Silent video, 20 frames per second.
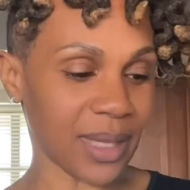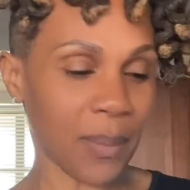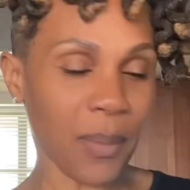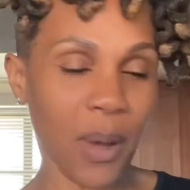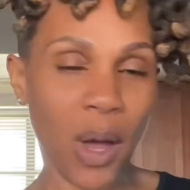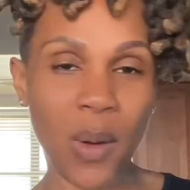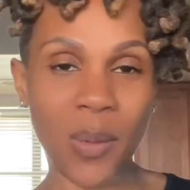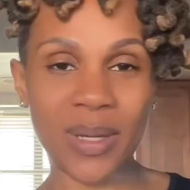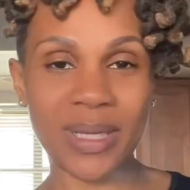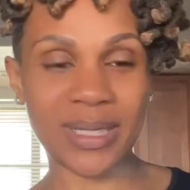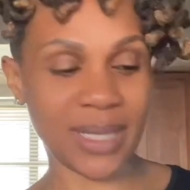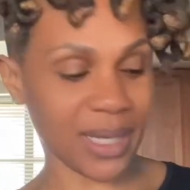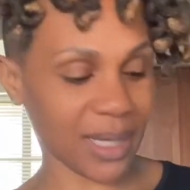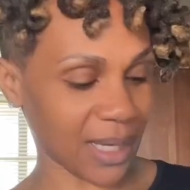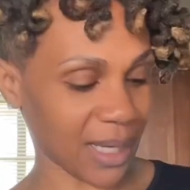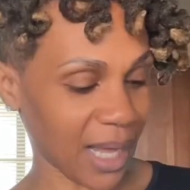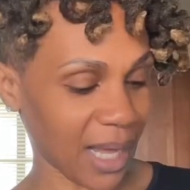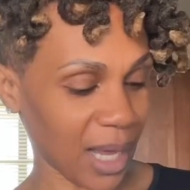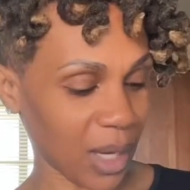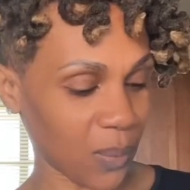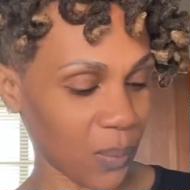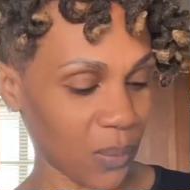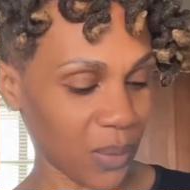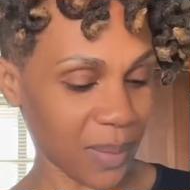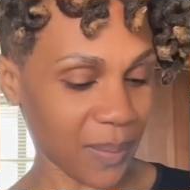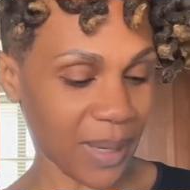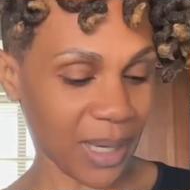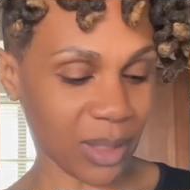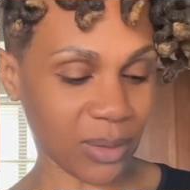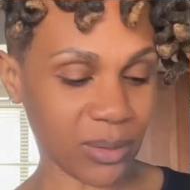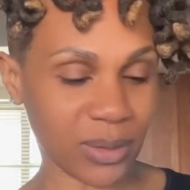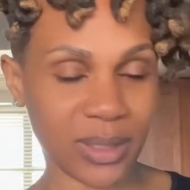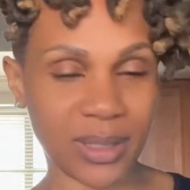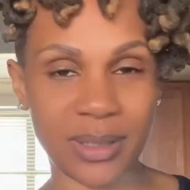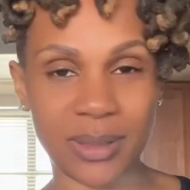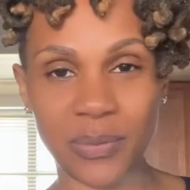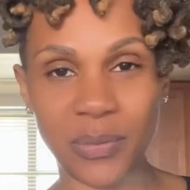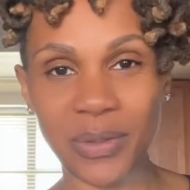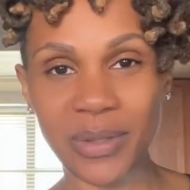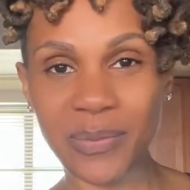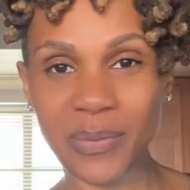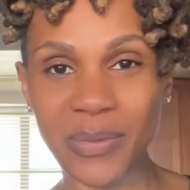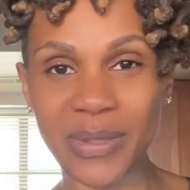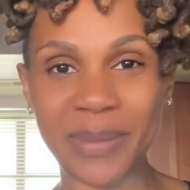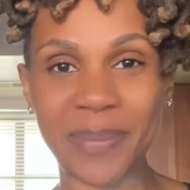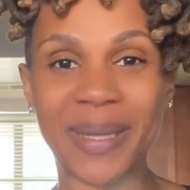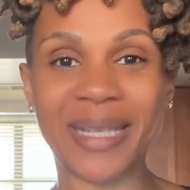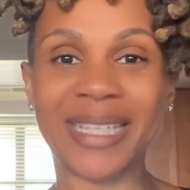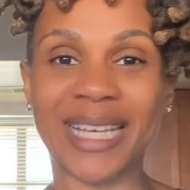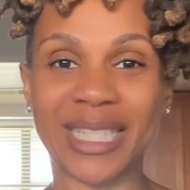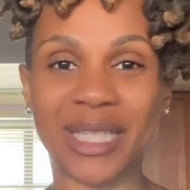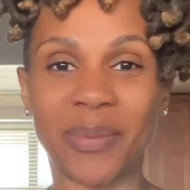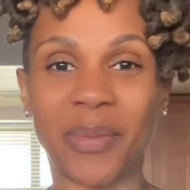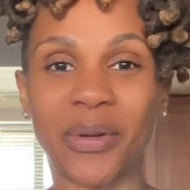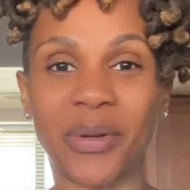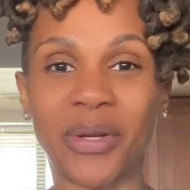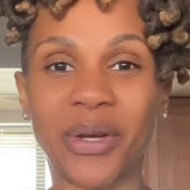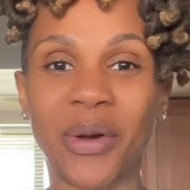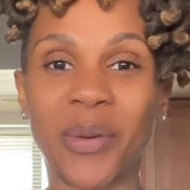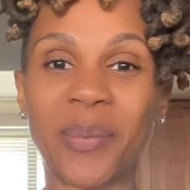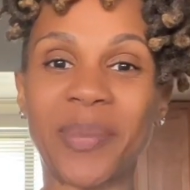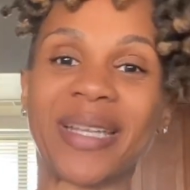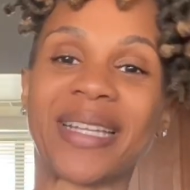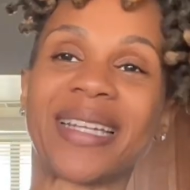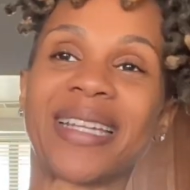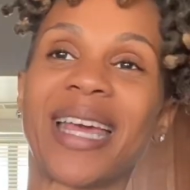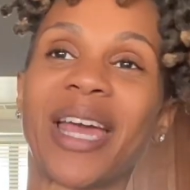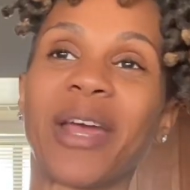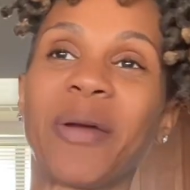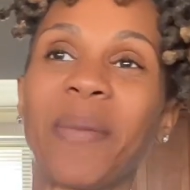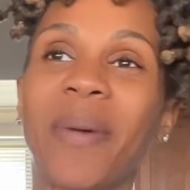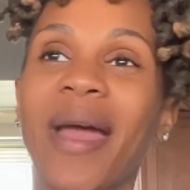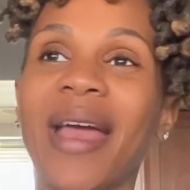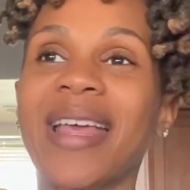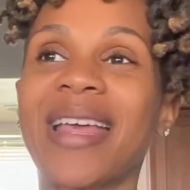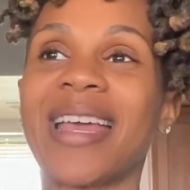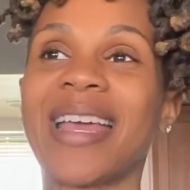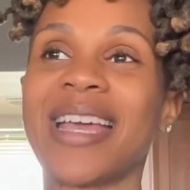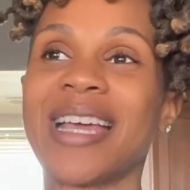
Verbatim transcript: I'm always thinking like, what am I gonna, what, what's my testimony gonna be today, right?